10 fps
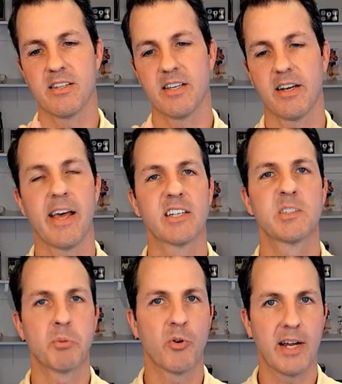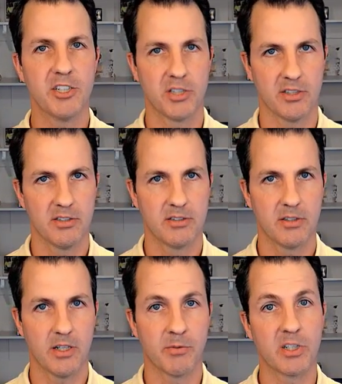an expiration
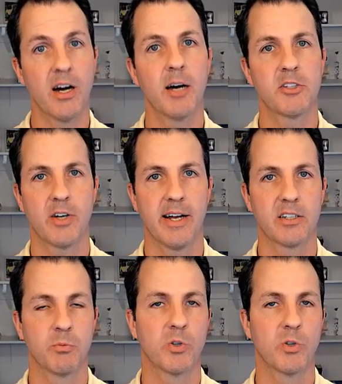of a contract